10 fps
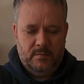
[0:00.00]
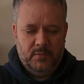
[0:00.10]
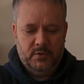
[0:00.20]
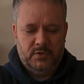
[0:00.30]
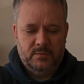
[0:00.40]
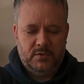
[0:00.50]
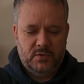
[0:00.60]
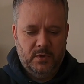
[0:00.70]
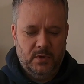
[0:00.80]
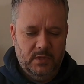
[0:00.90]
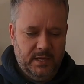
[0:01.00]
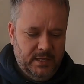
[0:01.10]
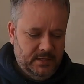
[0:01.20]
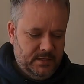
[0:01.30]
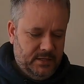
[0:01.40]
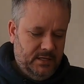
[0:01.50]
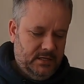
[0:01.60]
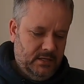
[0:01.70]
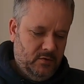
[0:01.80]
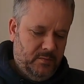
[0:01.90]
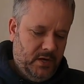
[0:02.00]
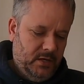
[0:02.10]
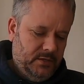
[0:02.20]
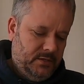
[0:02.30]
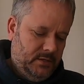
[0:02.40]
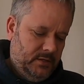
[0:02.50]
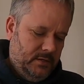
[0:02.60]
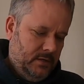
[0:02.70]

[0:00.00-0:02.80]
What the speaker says: put some soil into these little pots.